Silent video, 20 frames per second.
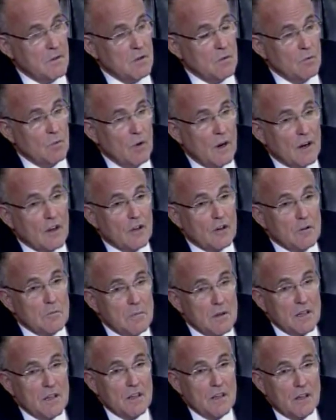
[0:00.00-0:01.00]
we're going to
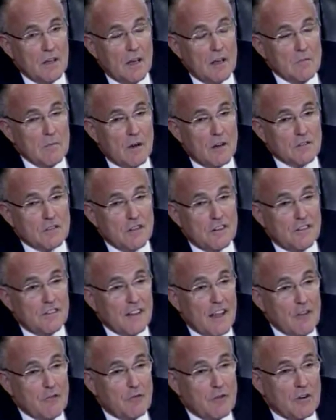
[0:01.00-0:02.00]
be a much
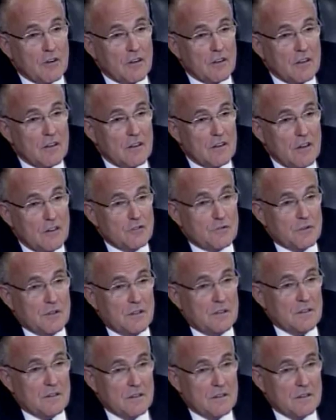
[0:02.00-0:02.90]
safer country.